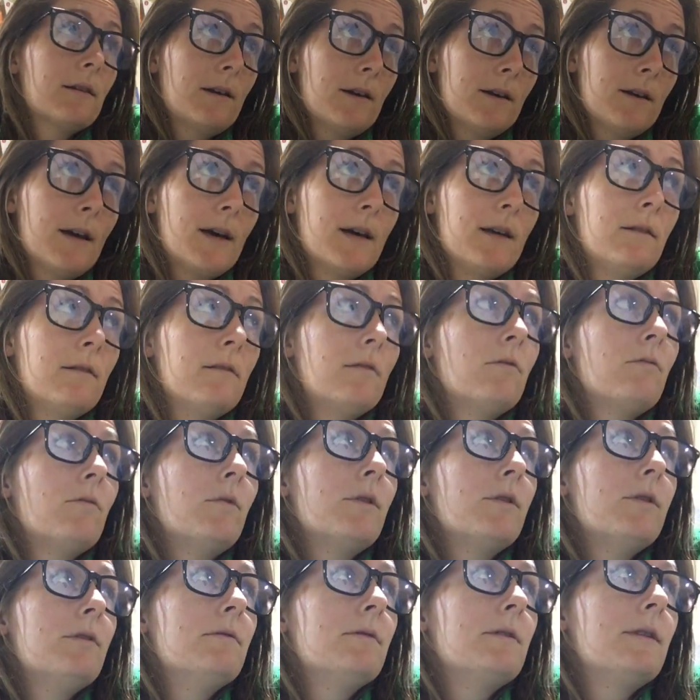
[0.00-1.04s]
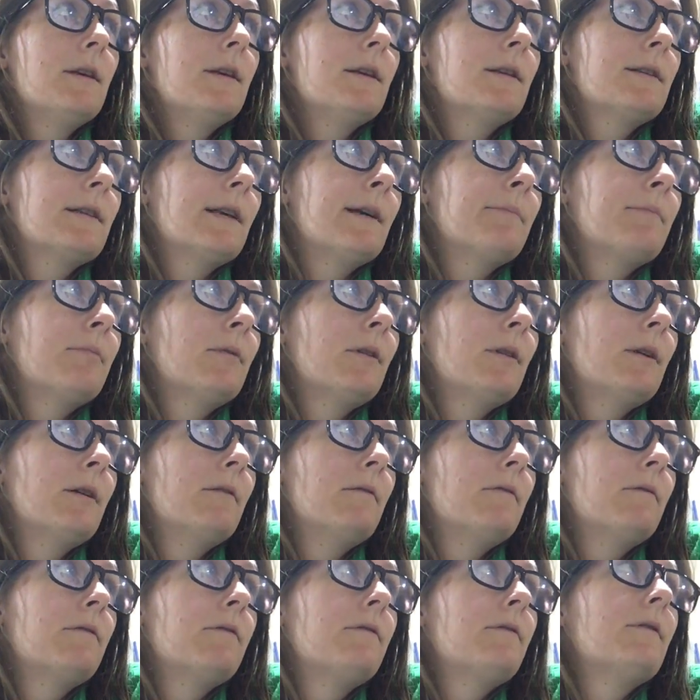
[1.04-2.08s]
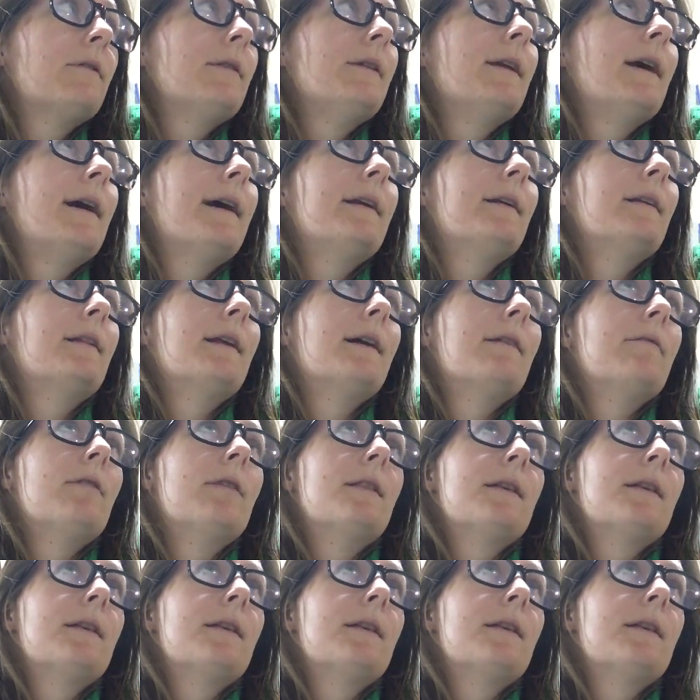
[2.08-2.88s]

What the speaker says: again, we'll use the example of 9/11.